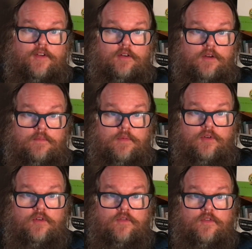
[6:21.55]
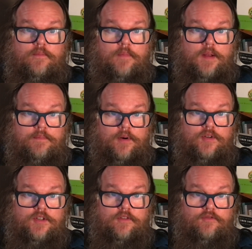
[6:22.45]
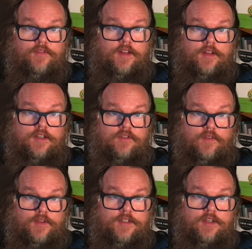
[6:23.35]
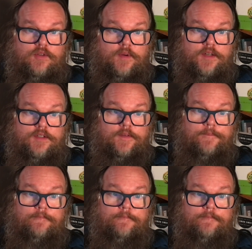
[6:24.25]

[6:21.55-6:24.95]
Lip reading: removed my personal feelings from the situation?